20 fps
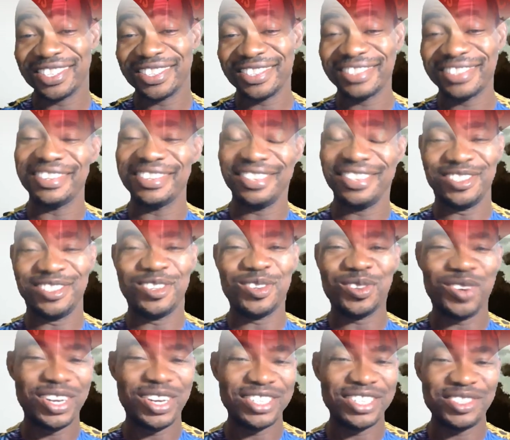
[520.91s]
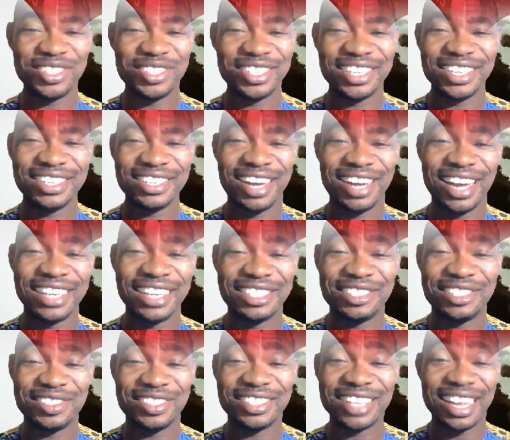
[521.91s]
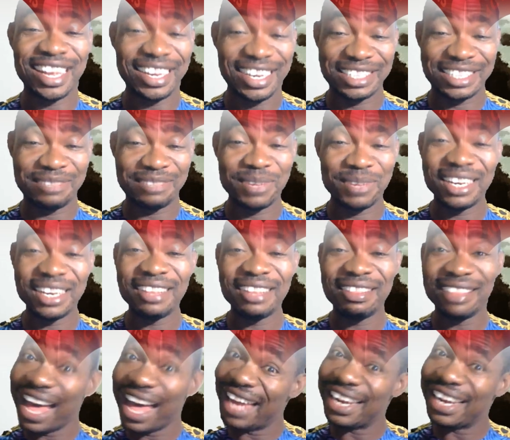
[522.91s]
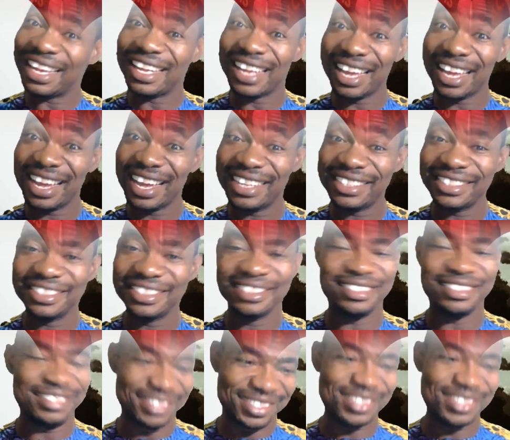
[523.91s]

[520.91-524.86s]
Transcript: So I don't think I need to start explaining that again. Good.